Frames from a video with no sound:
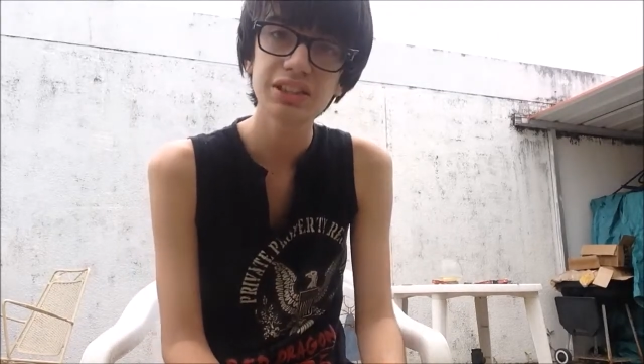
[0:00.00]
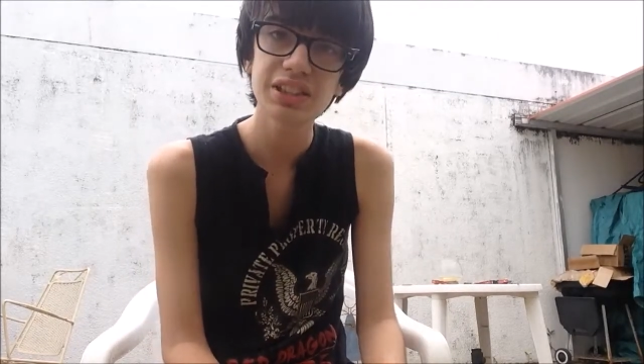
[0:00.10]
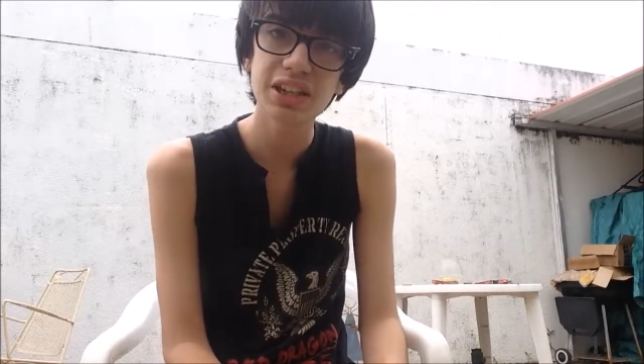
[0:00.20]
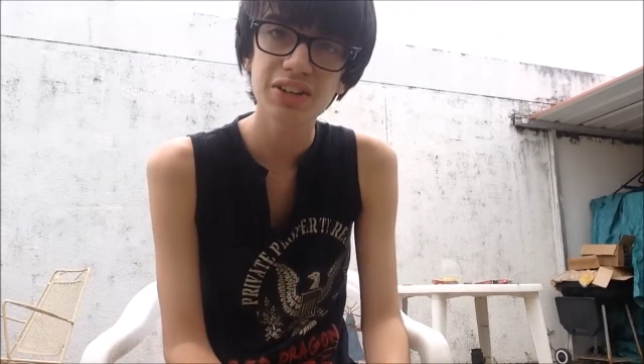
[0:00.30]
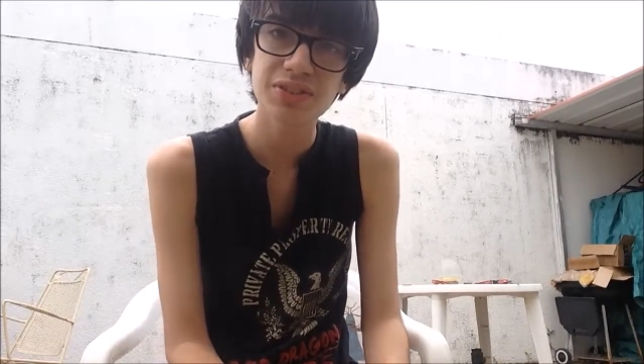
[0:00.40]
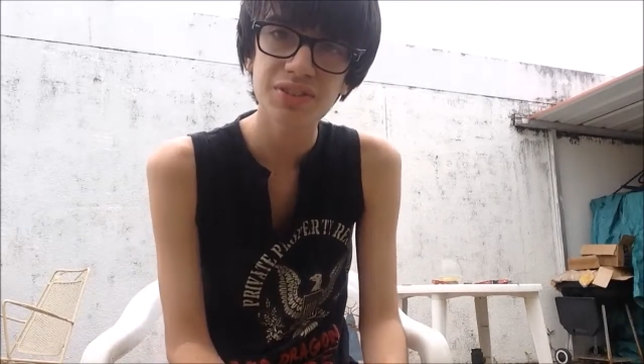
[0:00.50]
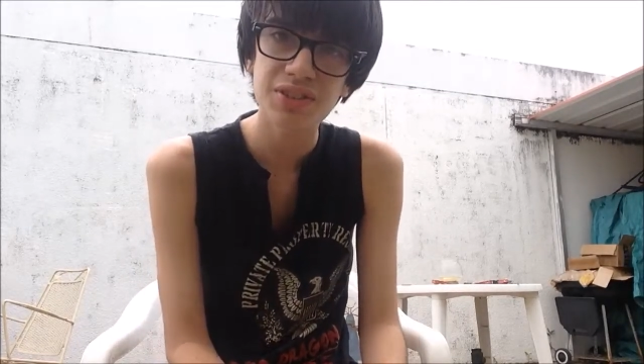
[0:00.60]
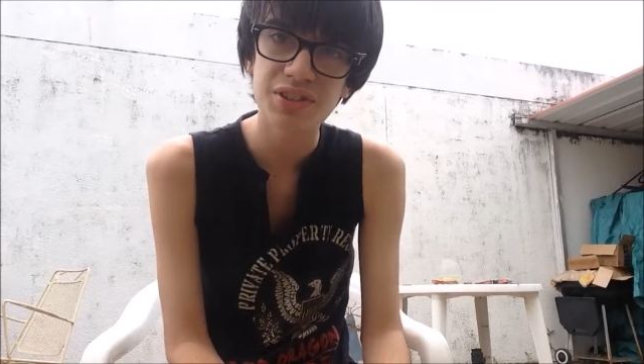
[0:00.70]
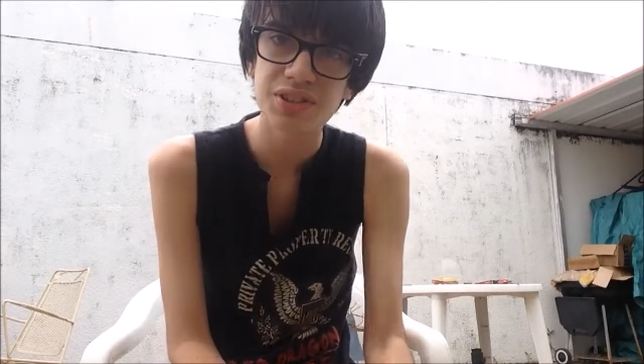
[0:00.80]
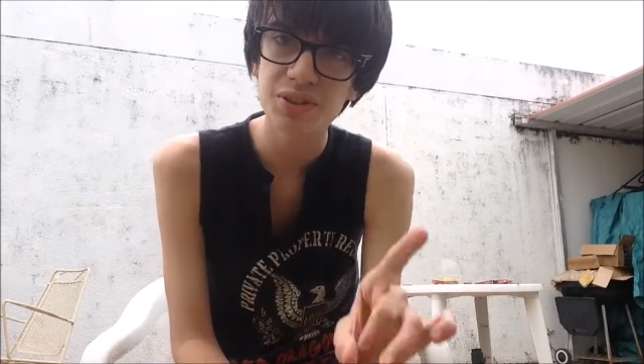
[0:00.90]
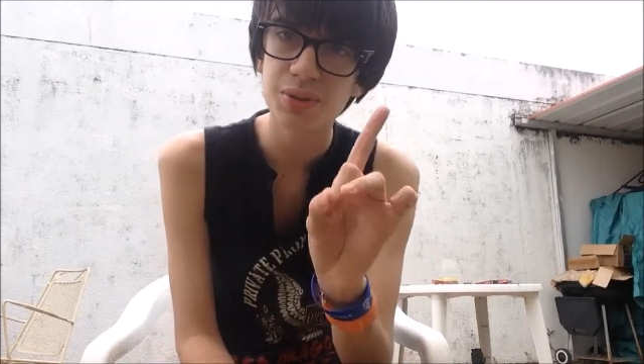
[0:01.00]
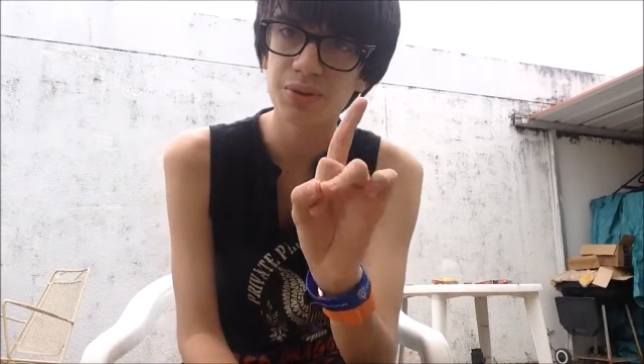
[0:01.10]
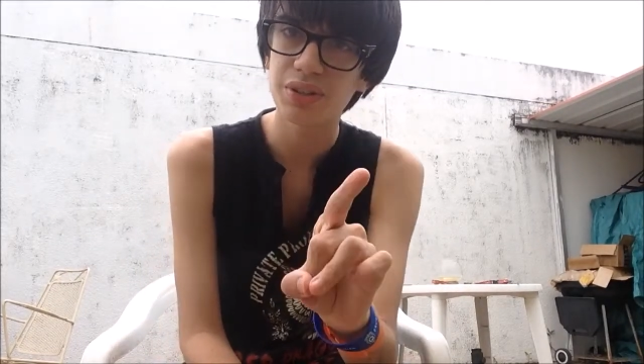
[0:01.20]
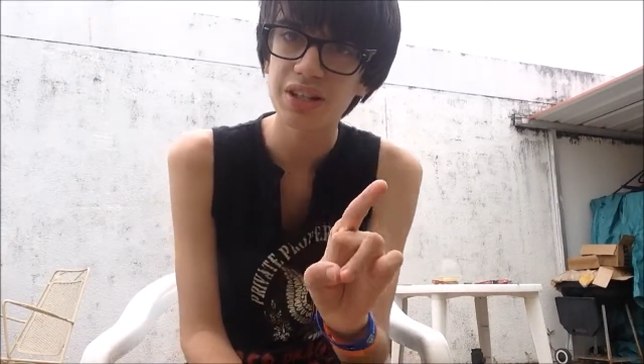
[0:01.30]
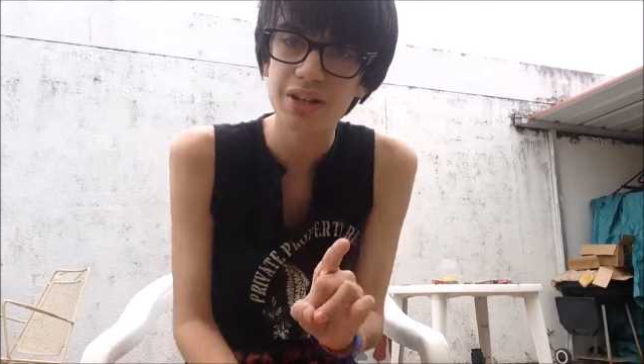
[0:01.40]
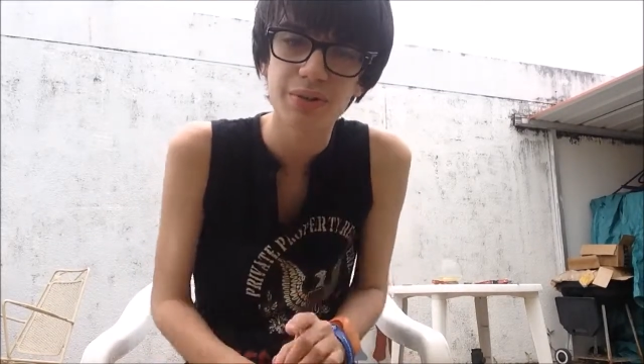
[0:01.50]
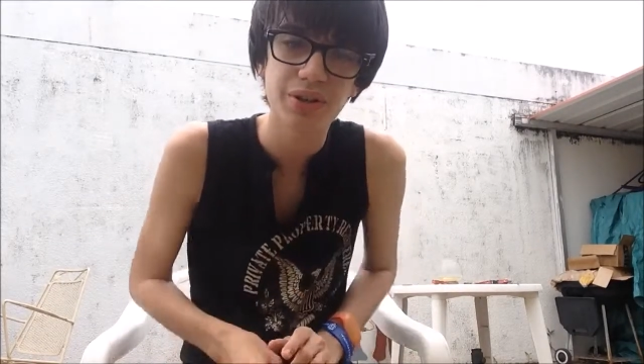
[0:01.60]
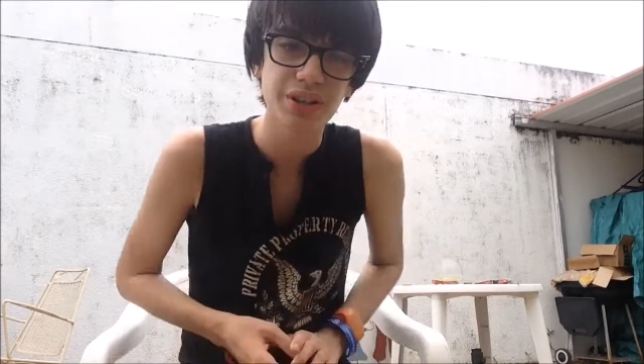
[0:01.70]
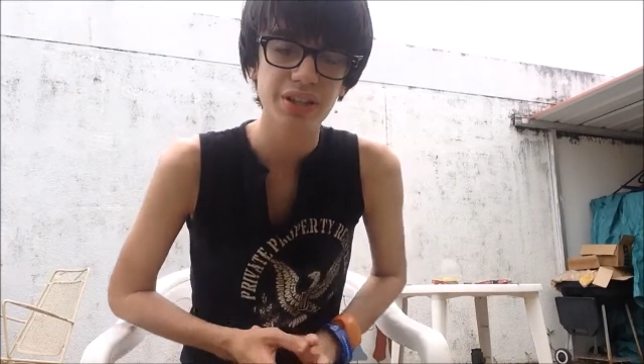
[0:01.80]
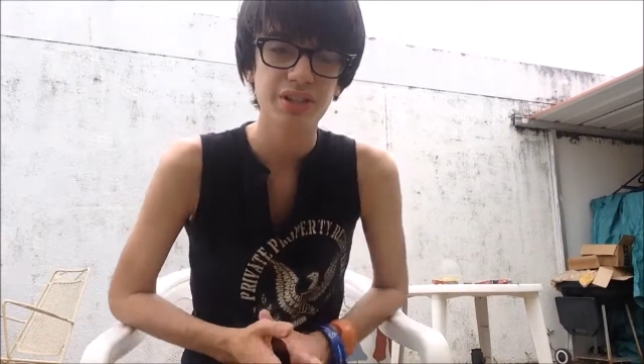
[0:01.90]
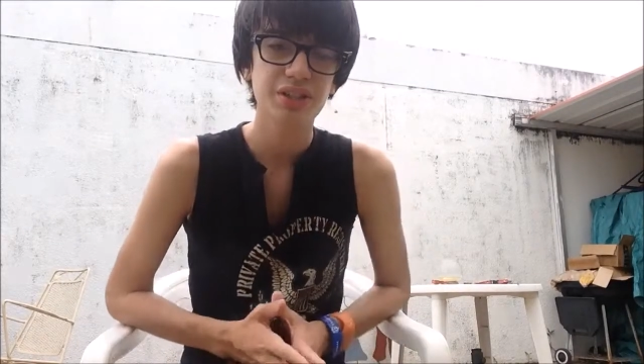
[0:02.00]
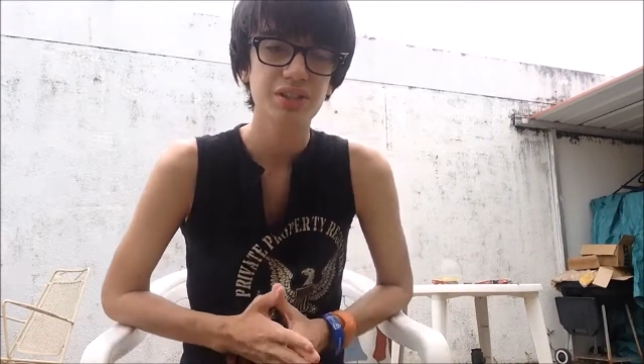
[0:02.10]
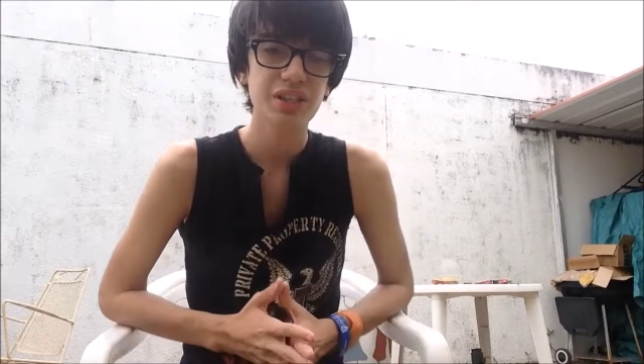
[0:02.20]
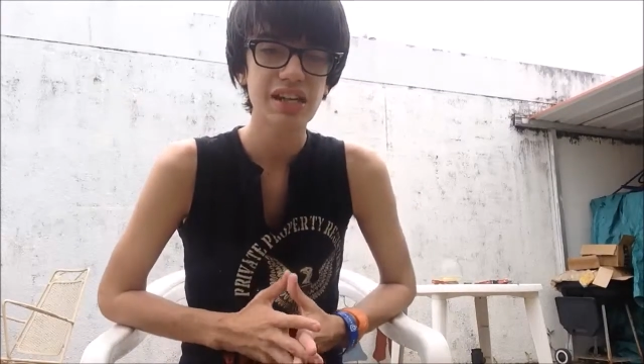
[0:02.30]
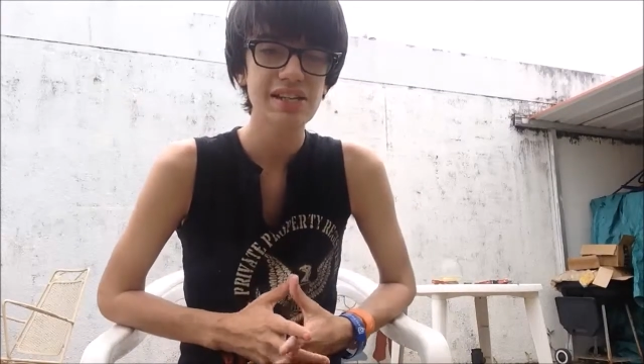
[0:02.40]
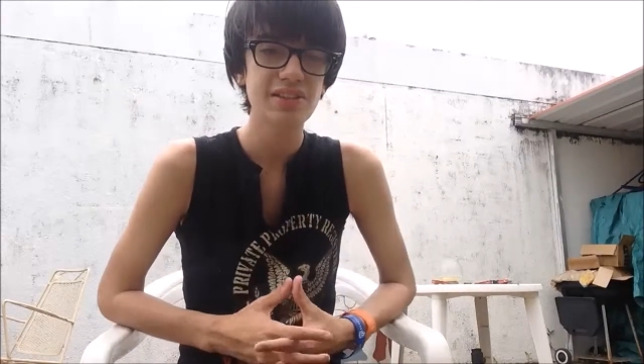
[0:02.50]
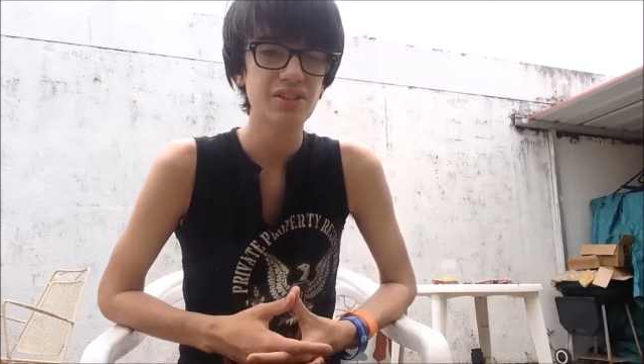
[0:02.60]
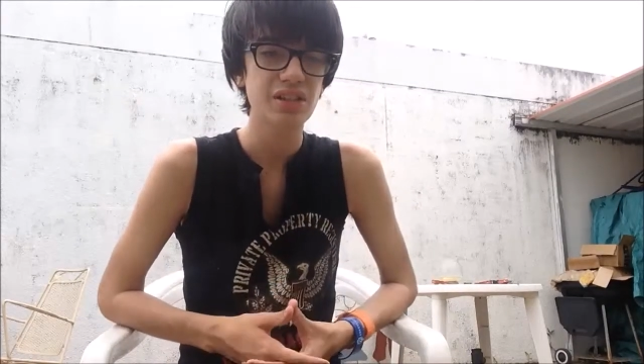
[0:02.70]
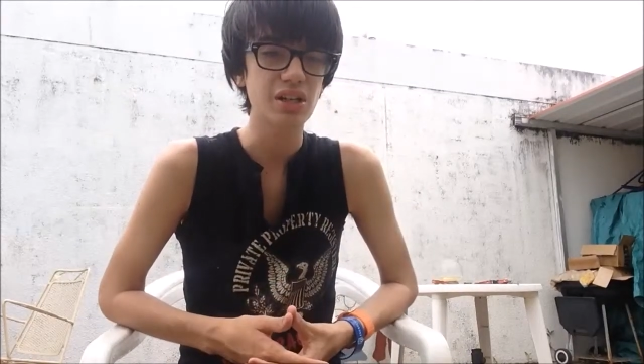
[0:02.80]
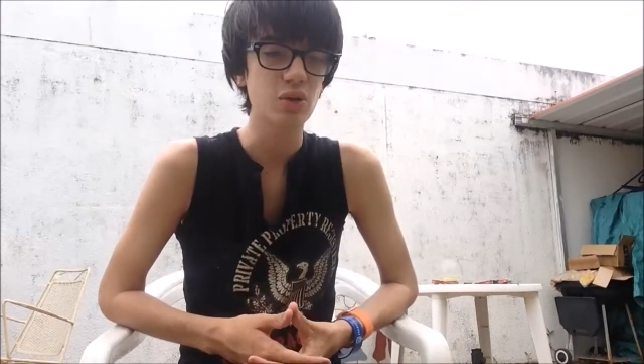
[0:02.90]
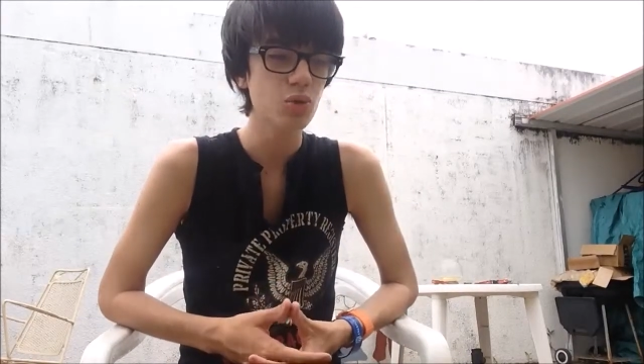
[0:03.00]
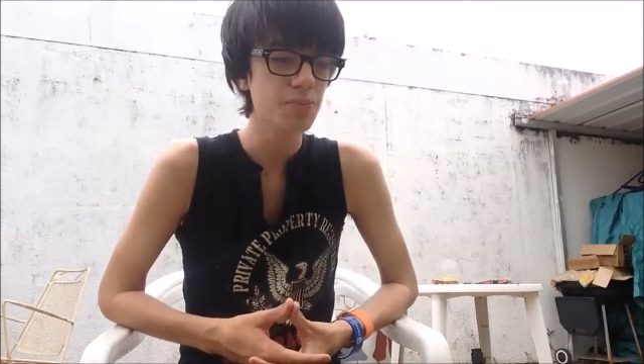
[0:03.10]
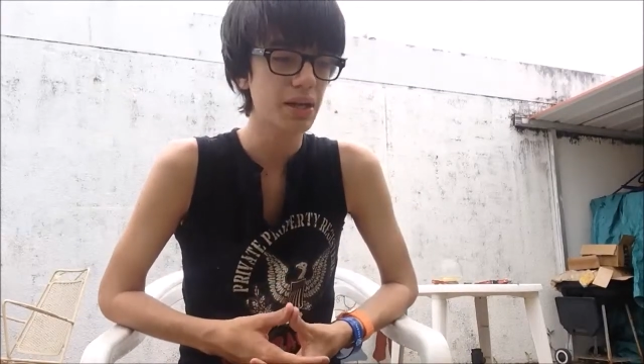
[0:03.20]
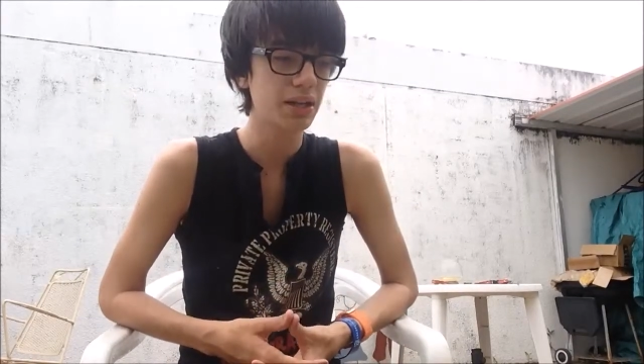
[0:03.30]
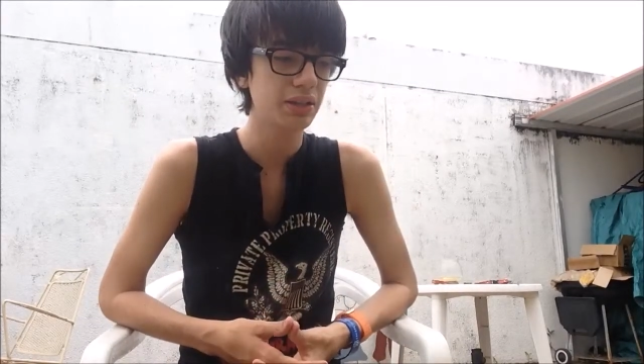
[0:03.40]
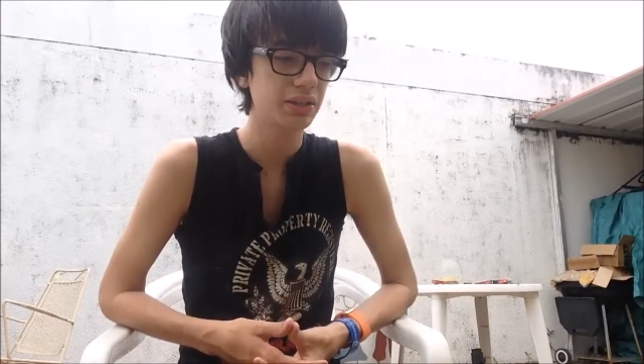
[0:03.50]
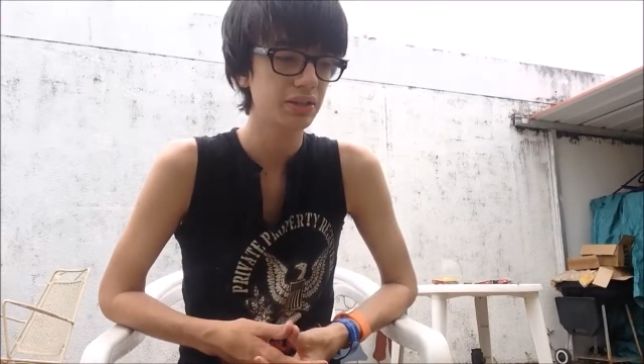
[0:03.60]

he's a character in this too. Not really. The guy's literally like, Lupin.